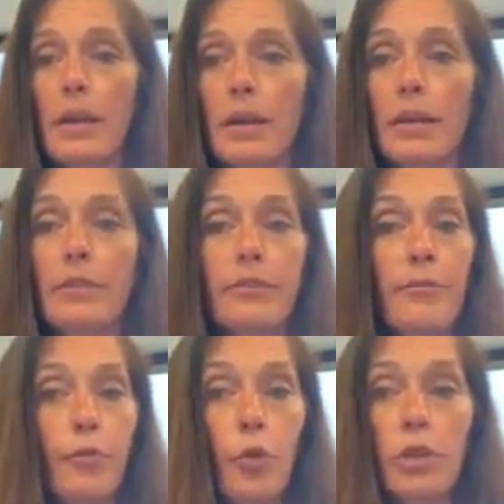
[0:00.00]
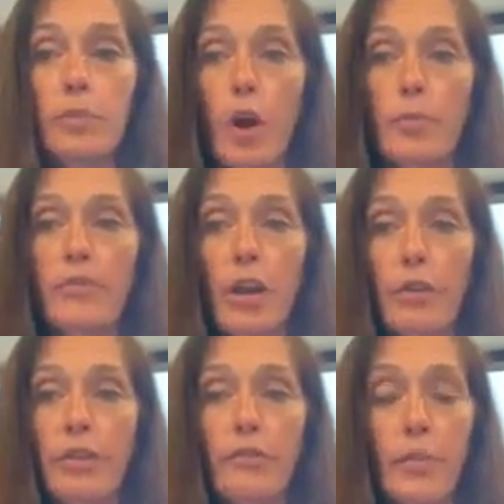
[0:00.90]
The Florida Department of Health
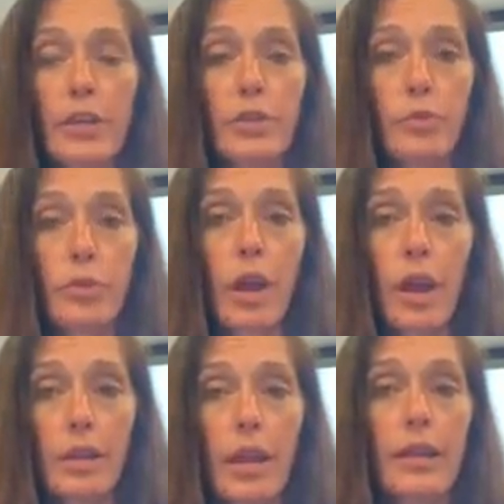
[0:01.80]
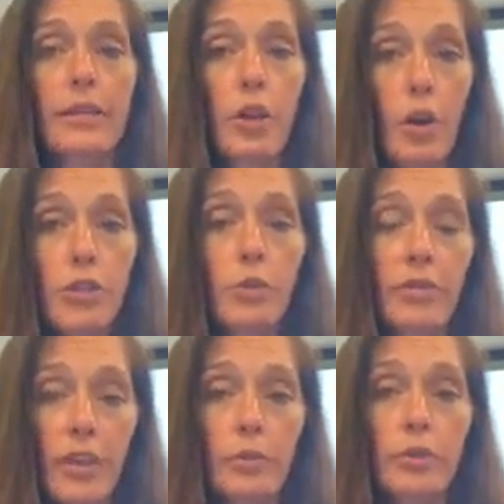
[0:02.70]
Information Hotline is also
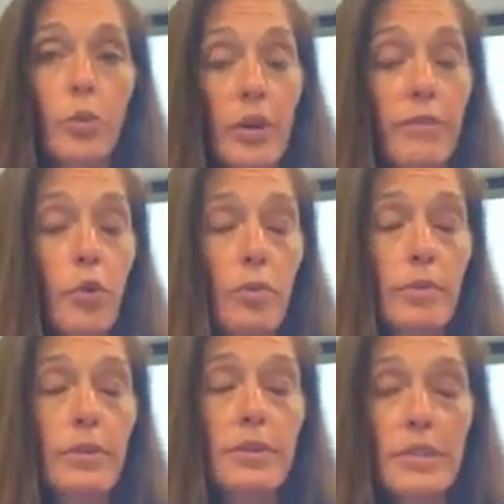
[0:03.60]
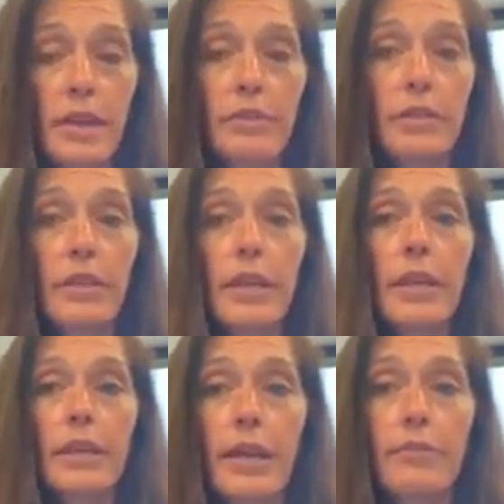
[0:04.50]
available 24/7.
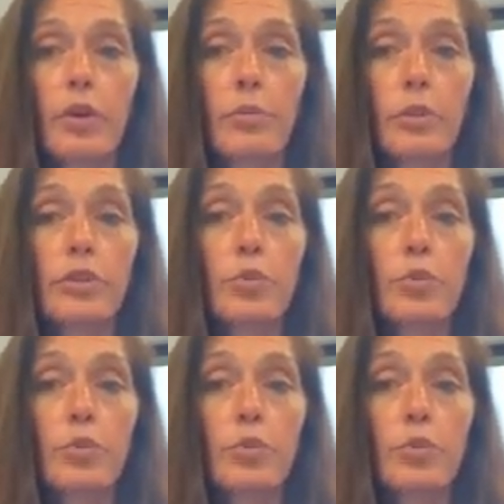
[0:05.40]
That phone number is